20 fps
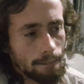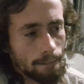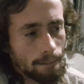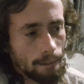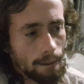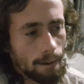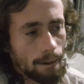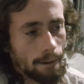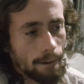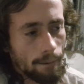
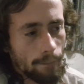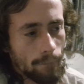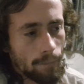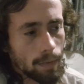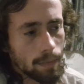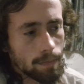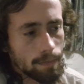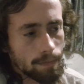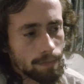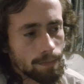Yeah,
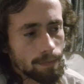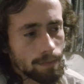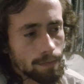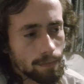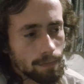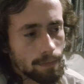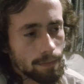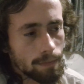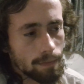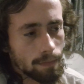
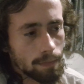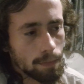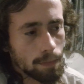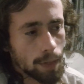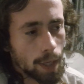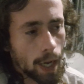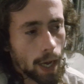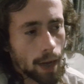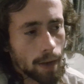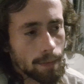
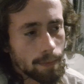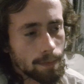yeah.